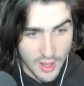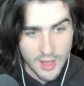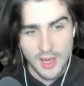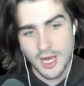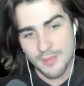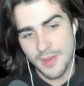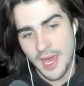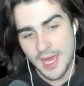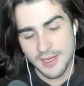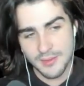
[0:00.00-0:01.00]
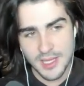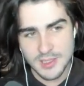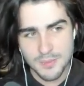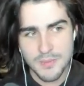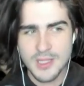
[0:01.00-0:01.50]
And
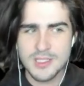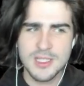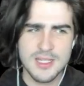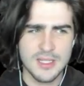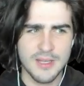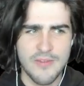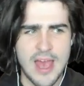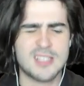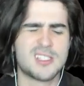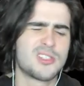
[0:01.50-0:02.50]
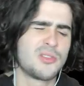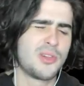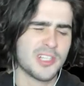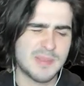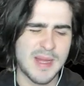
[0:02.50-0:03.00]
it's decently fast. It's a
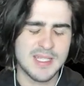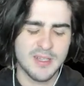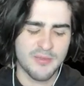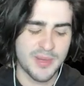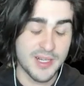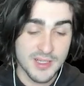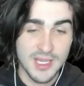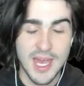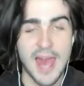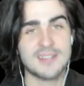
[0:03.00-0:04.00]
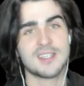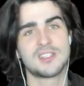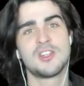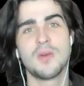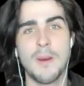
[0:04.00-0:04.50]
little expensive, but it does get access
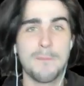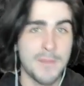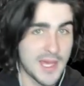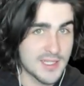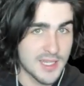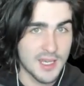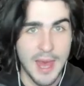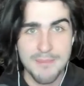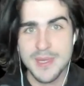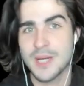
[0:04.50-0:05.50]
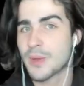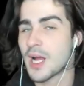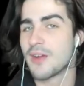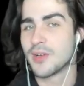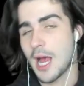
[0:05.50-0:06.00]
to amazing MP
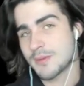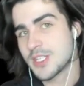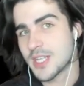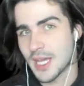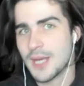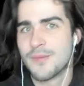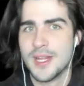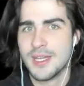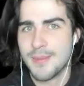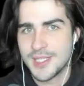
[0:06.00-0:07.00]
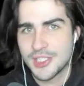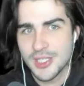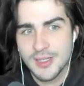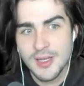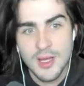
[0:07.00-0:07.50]
recovery options like Infinite
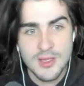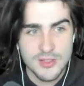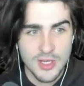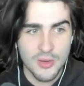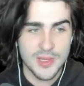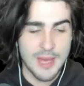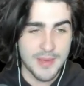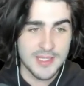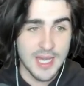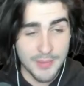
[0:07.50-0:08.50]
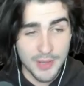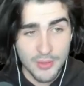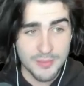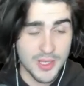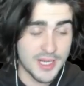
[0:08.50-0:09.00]
Dimension. So with that being said, I'm gonna go
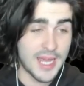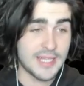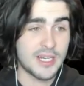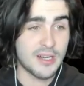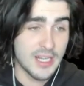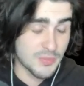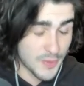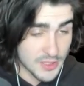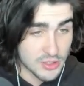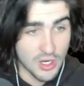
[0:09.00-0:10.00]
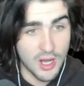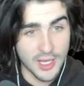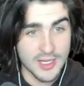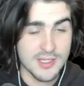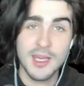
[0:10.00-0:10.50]
ahead and put it in A tier. It is pretty strong.
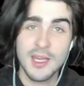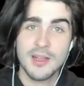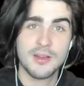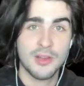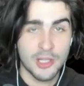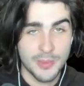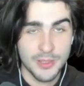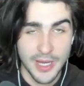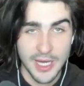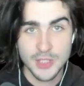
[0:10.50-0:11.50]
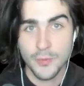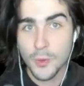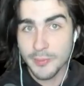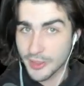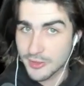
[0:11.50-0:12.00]
It does get a little bit of range,
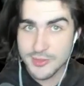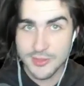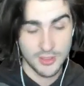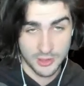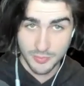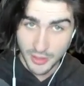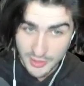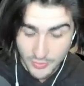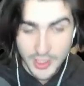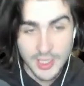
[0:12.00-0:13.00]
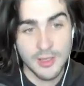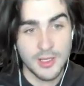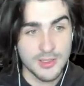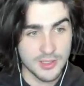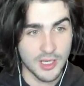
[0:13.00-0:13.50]
4 meters. Pretty sweet.
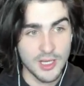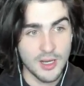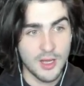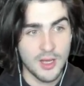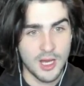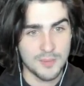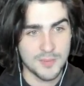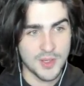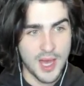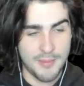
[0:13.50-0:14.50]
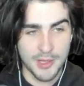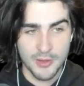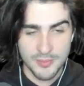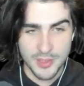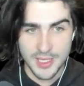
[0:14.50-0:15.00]
It's good. So yeah, I'm gonna go
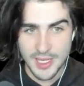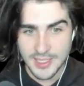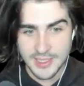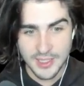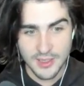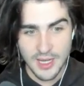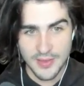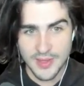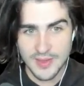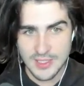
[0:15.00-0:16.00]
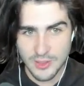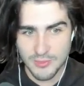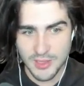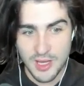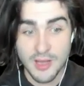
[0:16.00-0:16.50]
ahead and put it in A tier. I think that's where
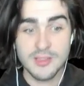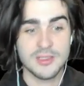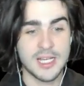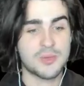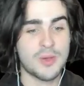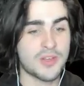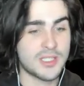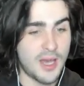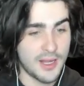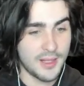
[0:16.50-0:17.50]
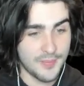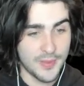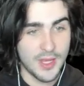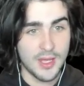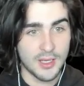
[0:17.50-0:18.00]
it belongs. Next we have Katana.
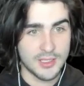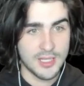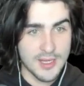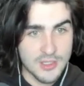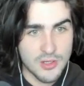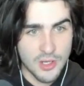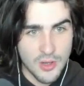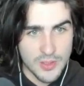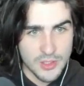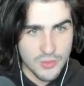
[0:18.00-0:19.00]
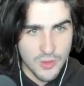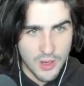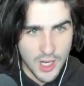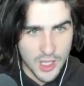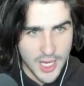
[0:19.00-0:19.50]
Katana's gonna go into
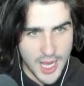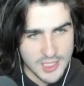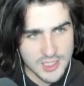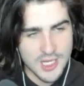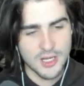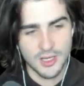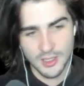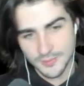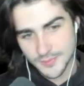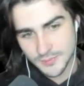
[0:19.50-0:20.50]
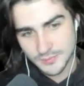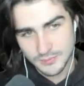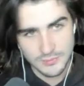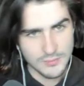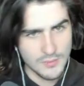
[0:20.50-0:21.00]
our S tier.
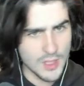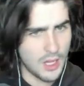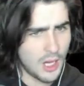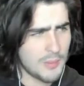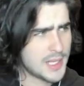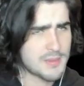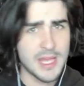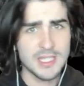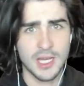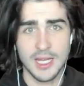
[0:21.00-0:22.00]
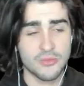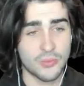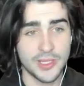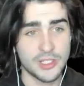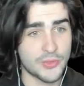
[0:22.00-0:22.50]
It's amazing. It's
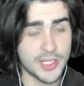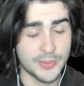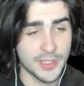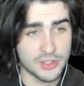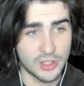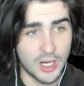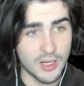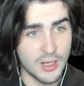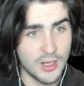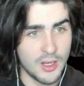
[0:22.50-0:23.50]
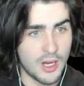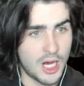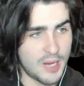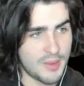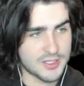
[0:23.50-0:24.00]
really strong.
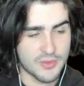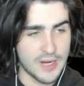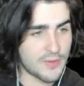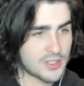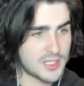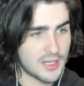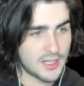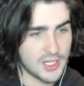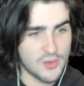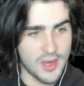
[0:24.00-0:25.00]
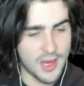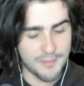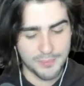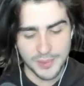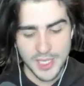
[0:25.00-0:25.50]
It's great versatility. You
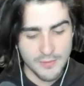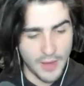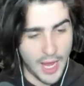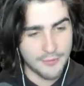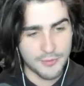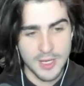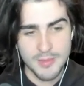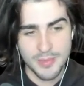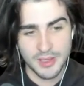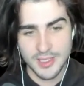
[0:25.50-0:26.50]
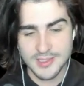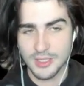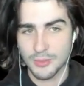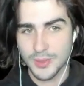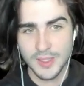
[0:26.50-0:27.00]
get plenty of iframe abilities that
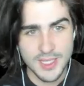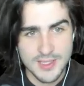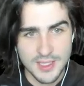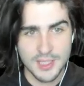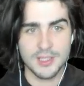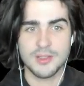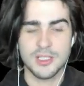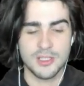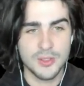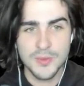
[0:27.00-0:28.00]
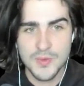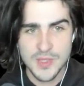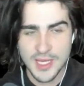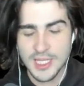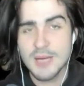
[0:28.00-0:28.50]
are really easy to use
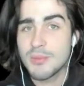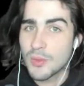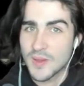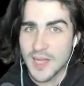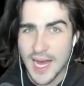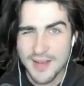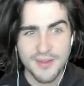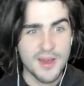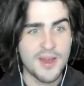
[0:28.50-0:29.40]
and keep you alive.